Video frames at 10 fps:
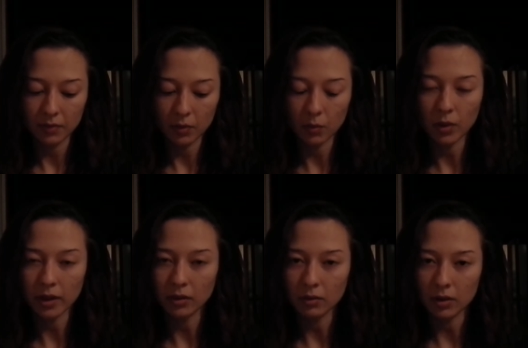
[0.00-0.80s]

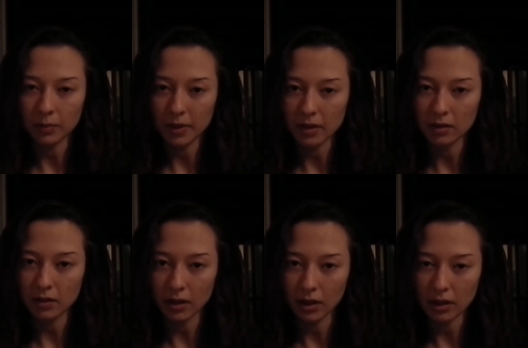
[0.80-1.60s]
when you're
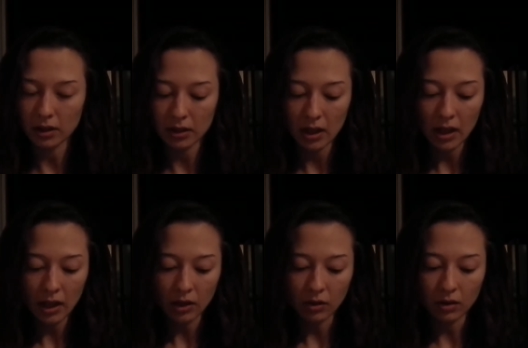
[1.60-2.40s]
administering this.
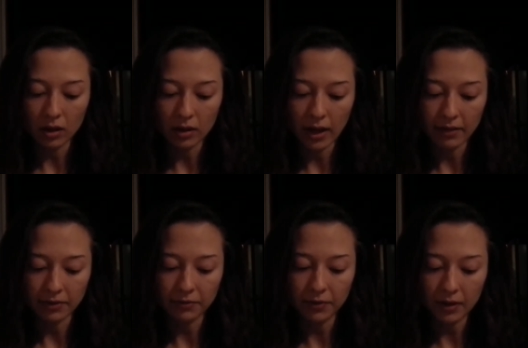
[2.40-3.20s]
You can't have a
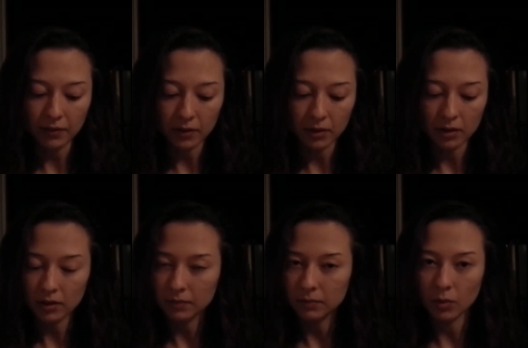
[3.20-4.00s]
fever
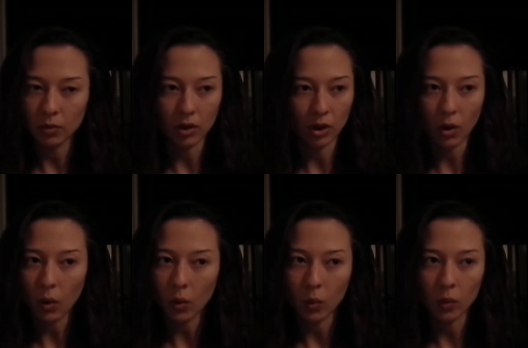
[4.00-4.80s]
or a
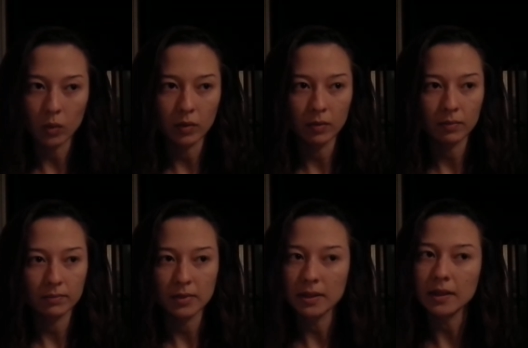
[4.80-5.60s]
cold.
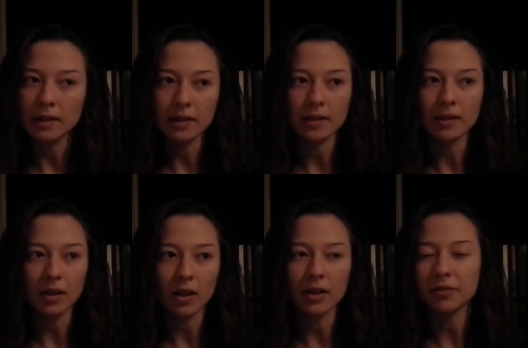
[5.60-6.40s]
It's
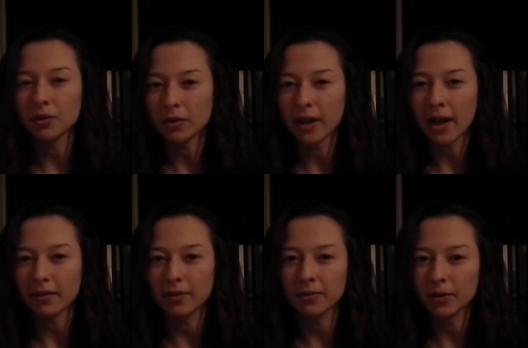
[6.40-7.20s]
not, if you already
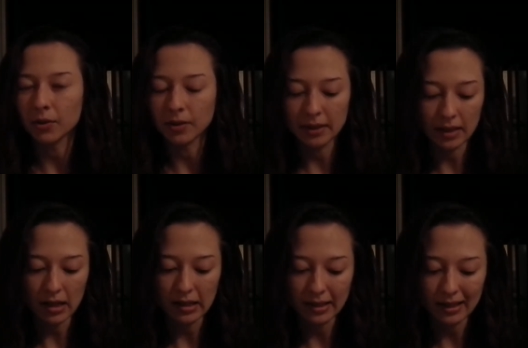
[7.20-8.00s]
have the flu, it's
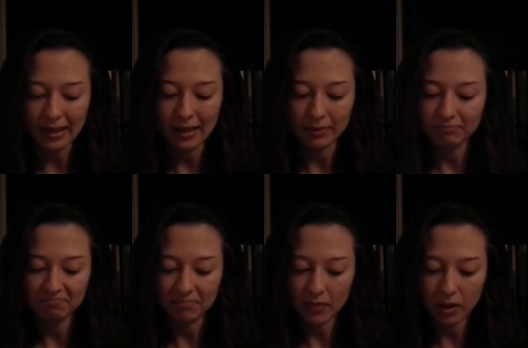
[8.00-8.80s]
not gonna
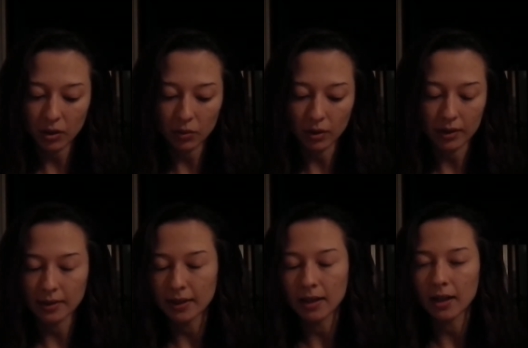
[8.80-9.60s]
cure it,
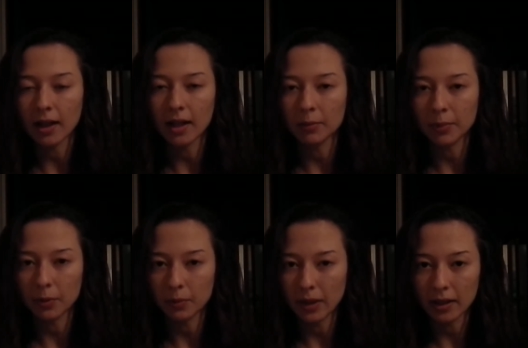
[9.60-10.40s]
it's not gonna help you
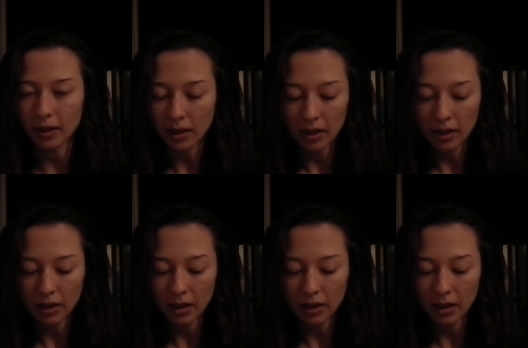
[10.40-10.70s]
with it.